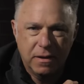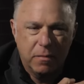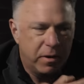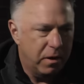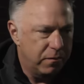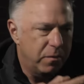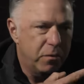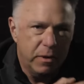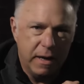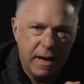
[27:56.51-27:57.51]
Apart from
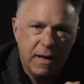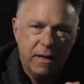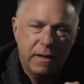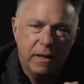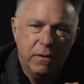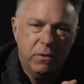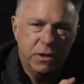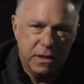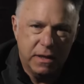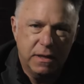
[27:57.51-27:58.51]
the reality,
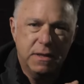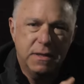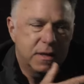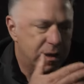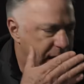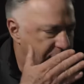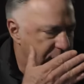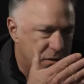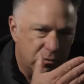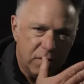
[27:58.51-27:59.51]
which is he
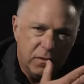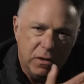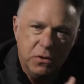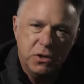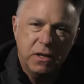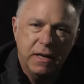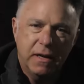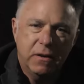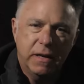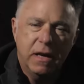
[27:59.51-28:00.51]
is a
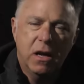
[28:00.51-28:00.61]
revolutionary